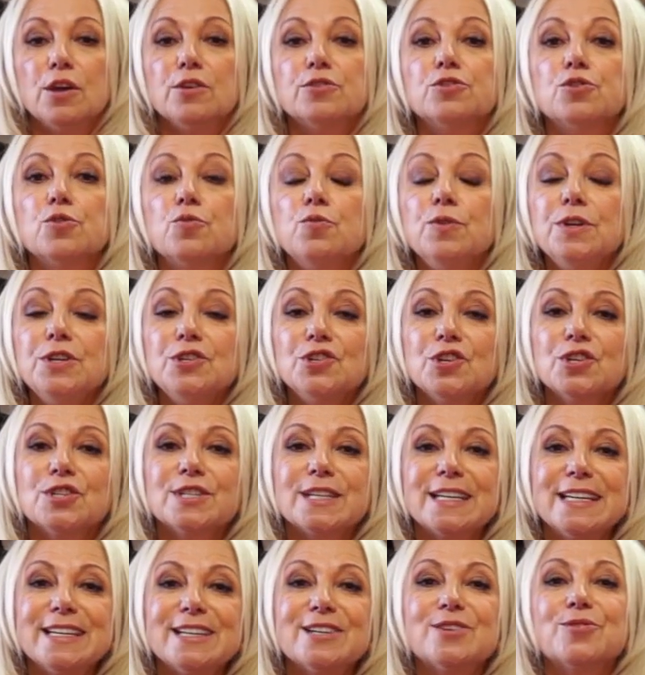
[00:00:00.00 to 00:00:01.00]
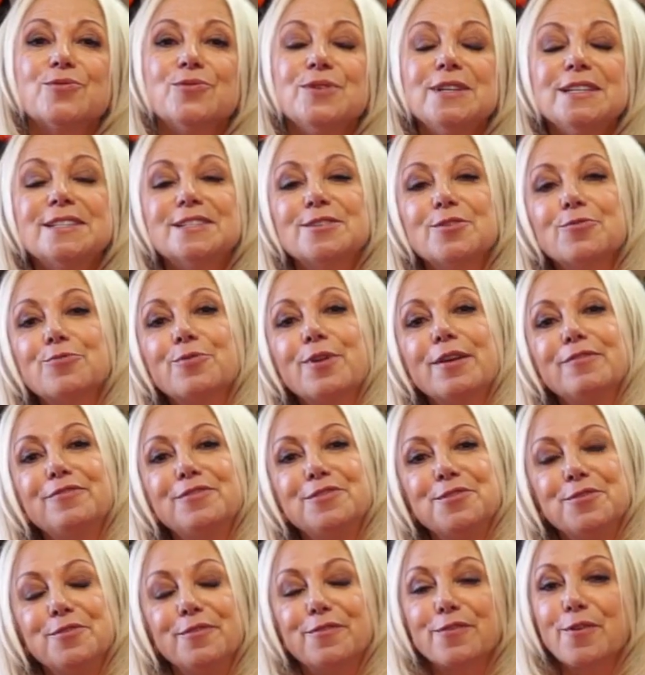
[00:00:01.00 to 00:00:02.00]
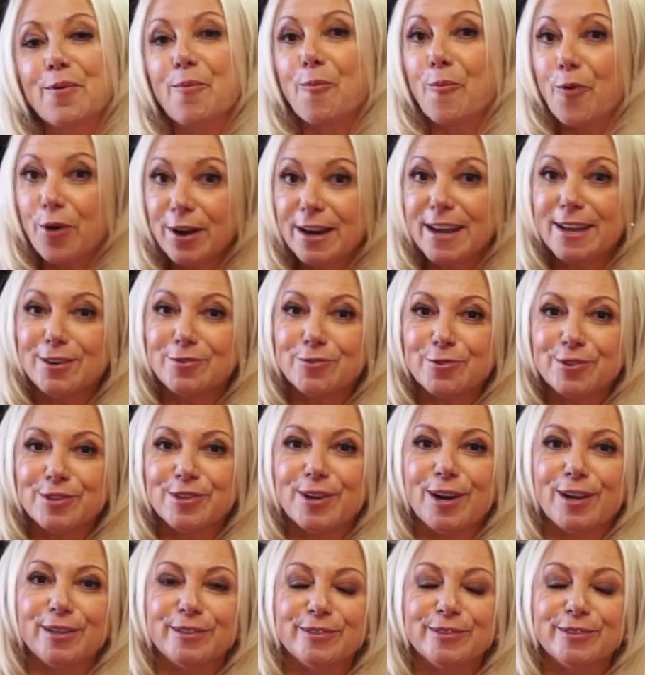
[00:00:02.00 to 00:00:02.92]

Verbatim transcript: So we just increased the revenue from $100